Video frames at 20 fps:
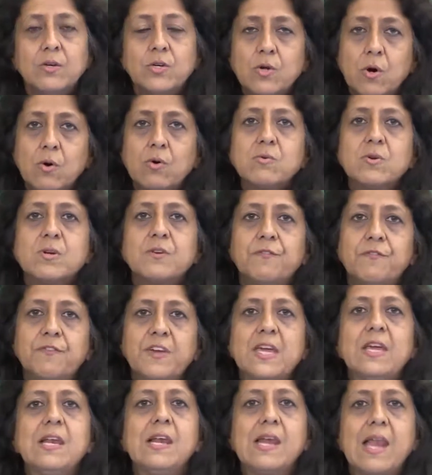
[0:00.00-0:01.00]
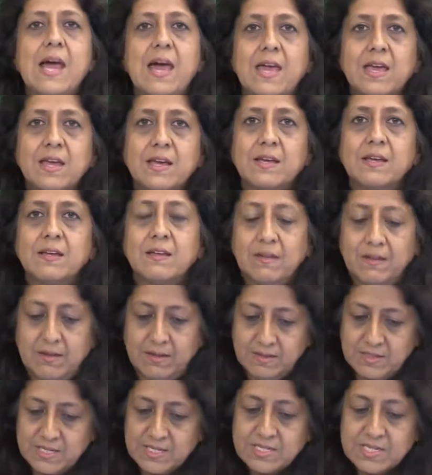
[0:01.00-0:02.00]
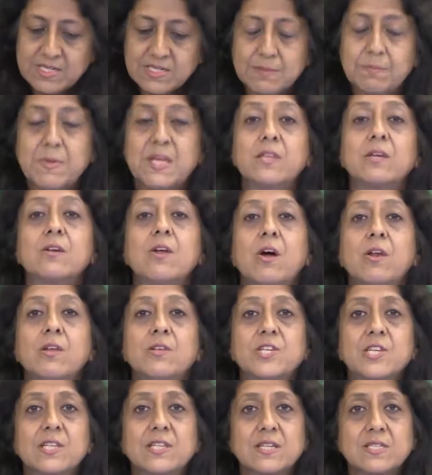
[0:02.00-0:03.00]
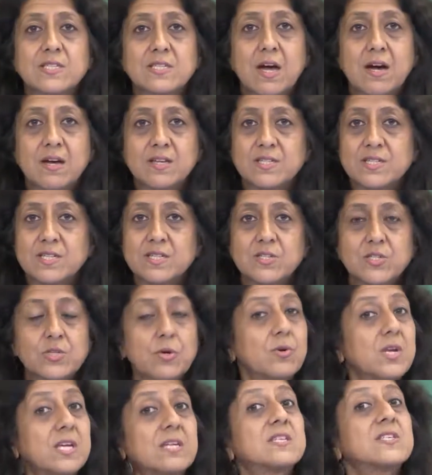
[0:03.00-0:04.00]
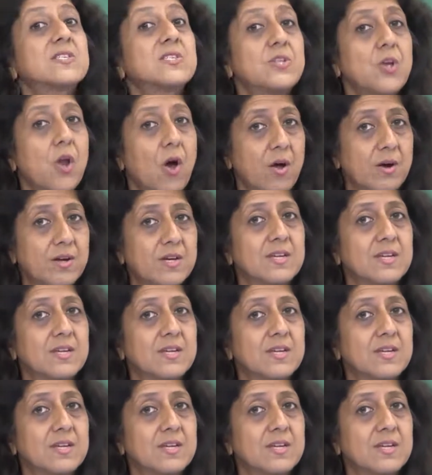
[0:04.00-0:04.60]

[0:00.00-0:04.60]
don't feel like this is a methodology that's cast in stone. It is not.